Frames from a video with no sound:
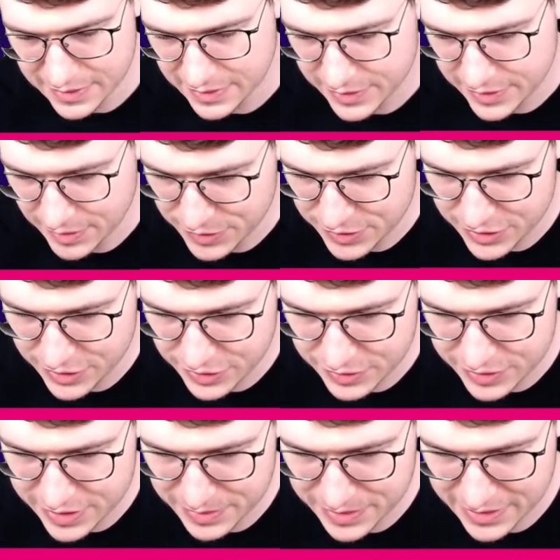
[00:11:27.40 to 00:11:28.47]
So I'm just gonna
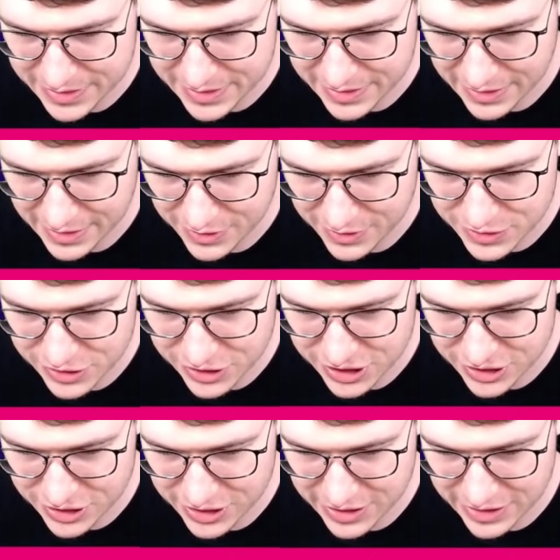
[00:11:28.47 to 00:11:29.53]
use the ability now. So just
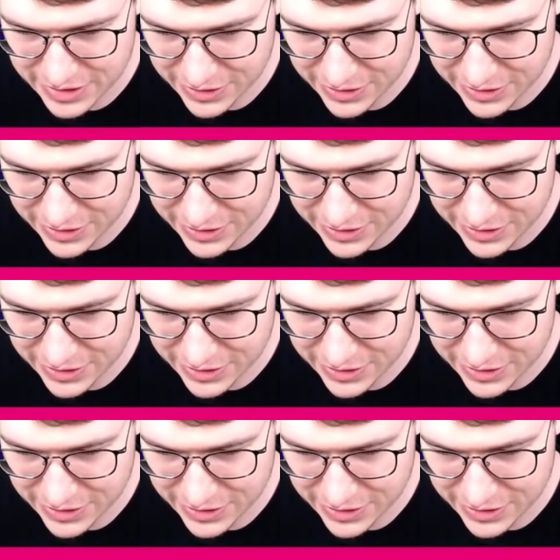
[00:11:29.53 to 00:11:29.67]
gonna...